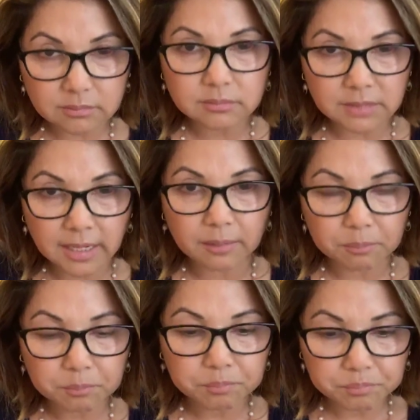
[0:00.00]
yeah,
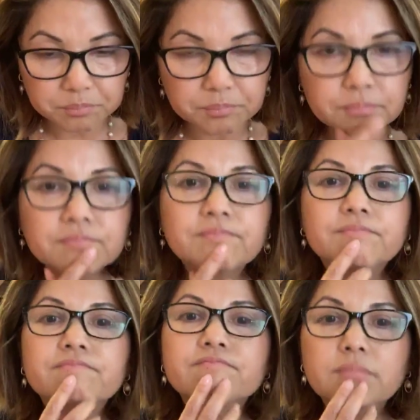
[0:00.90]

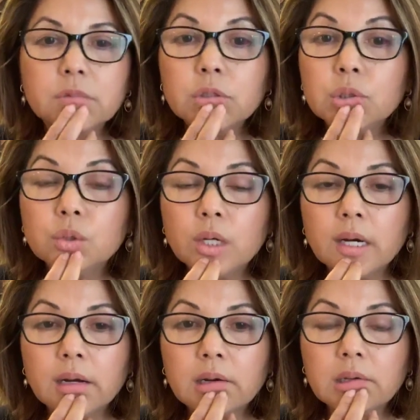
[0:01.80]
to
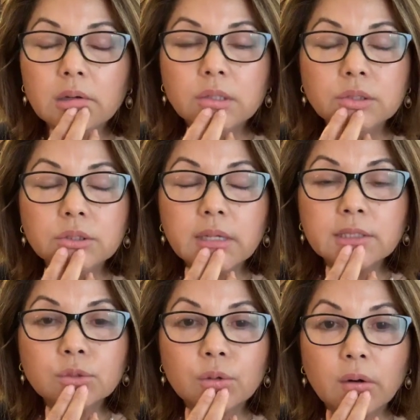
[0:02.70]
close
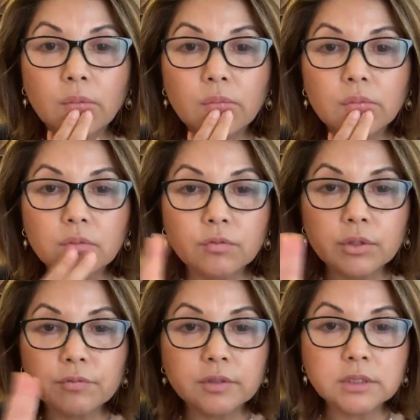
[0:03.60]
escrow for
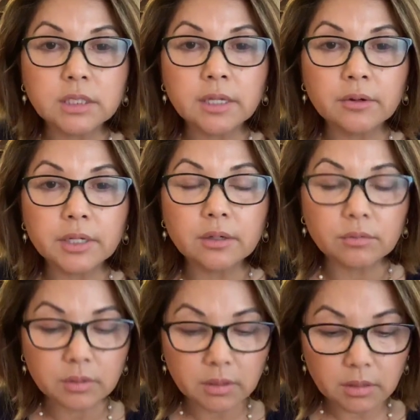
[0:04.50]
the first scenario.
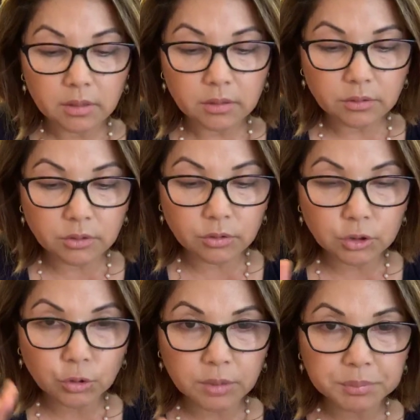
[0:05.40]
You're doing
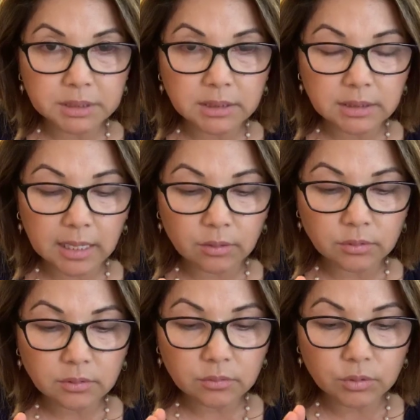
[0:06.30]
20%
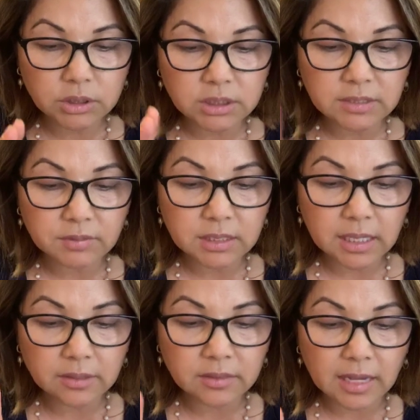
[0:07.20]
down, which is
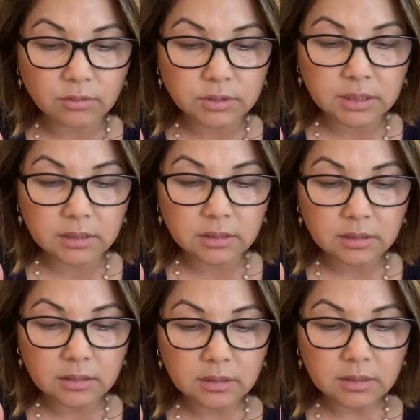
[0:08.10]

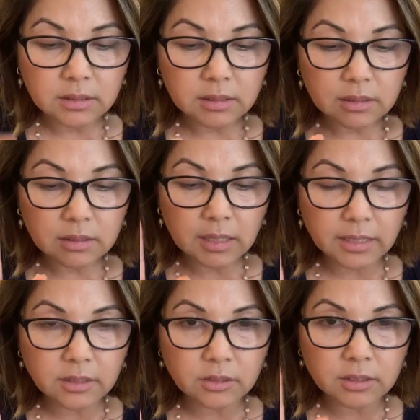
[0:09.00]

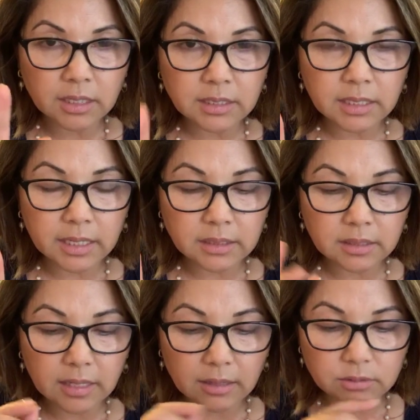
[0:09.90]

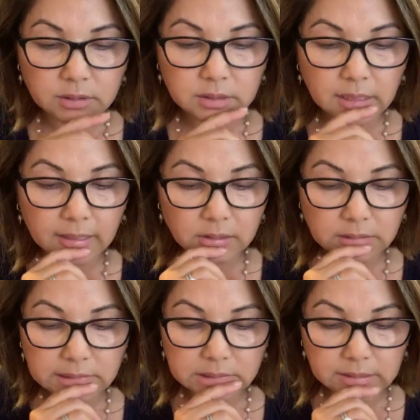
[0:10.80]

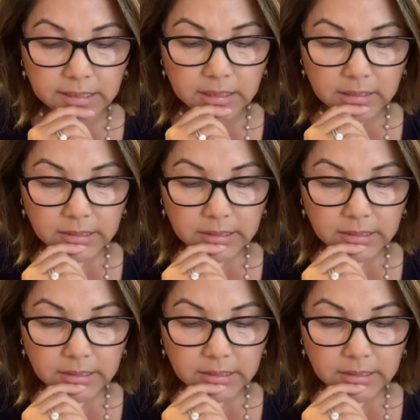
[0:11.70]
$79,998, right?